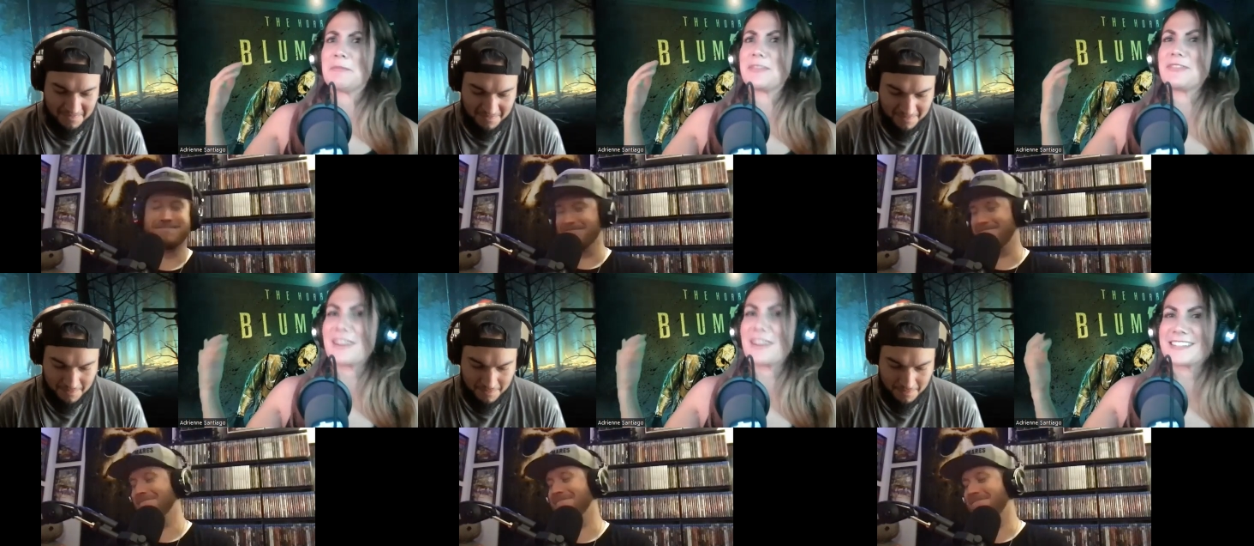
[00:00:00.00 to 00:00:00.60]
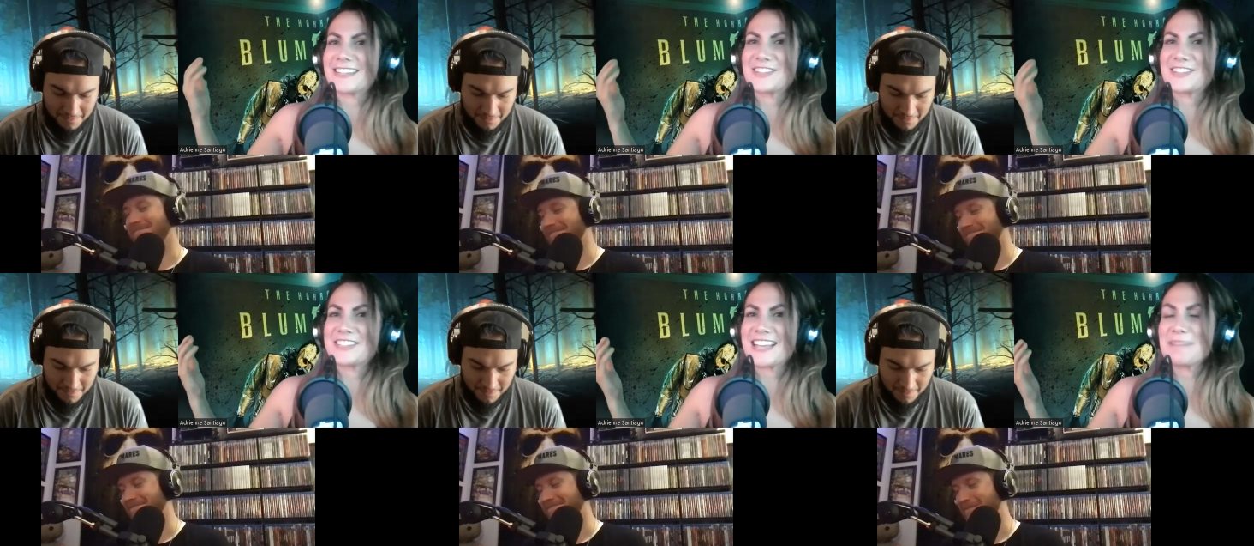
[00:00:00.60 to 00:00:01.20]
Speaker 1: the fuck did i
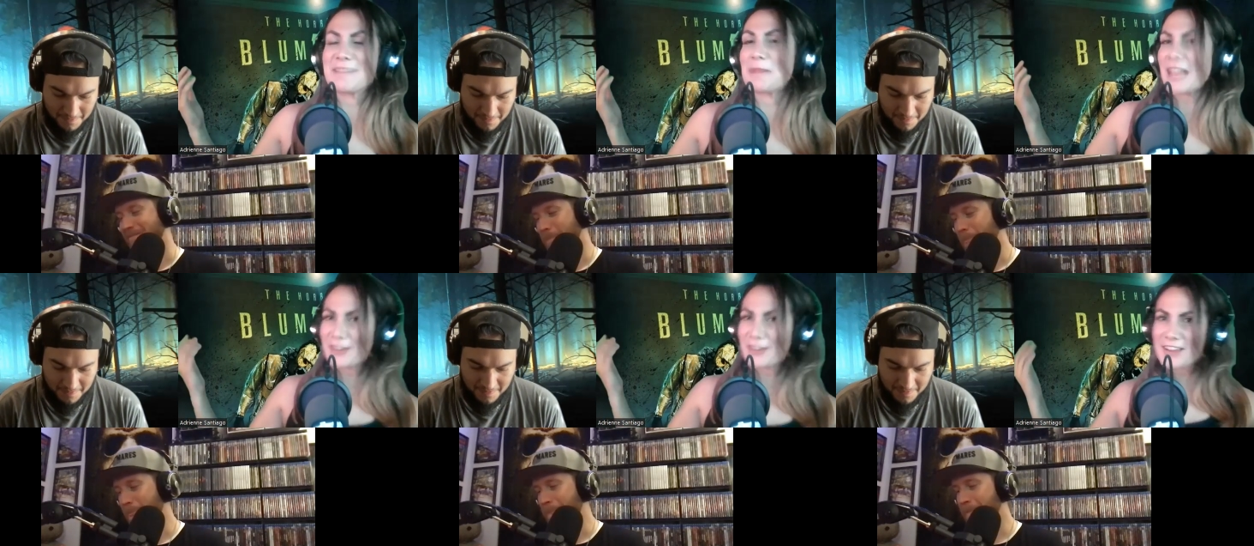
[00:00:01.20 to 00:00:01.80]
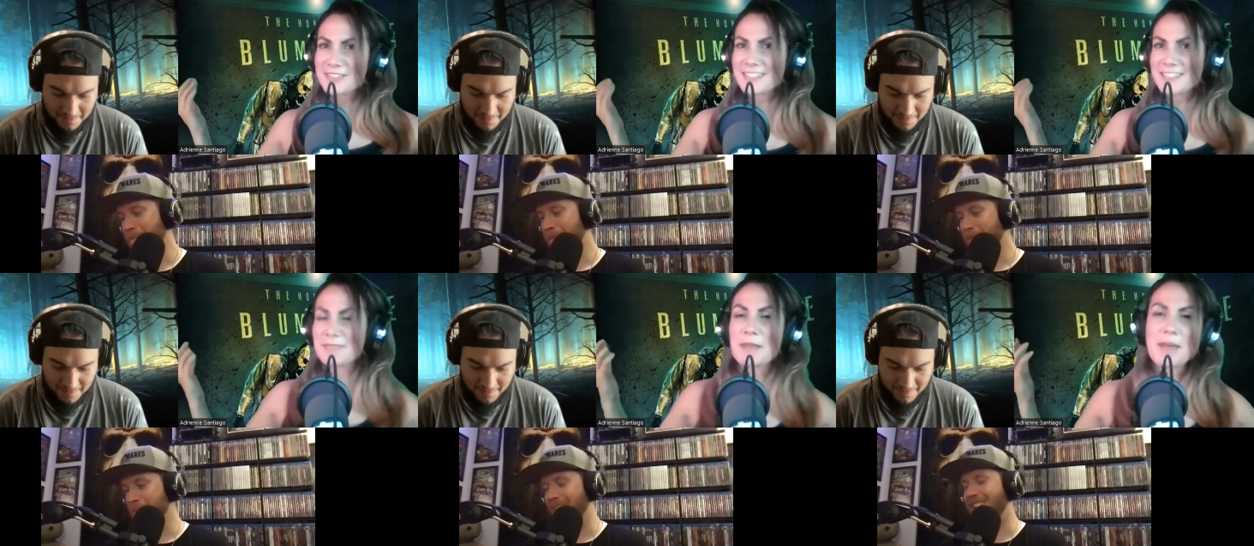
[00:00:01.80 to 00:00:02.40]
just say my background
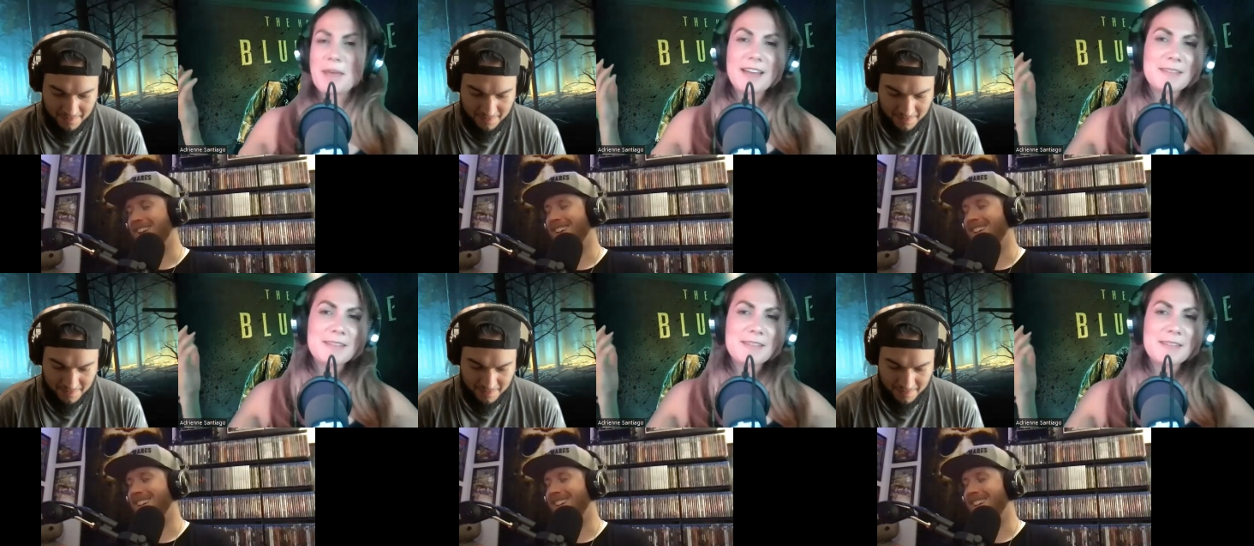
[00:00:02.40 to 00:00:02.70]
my back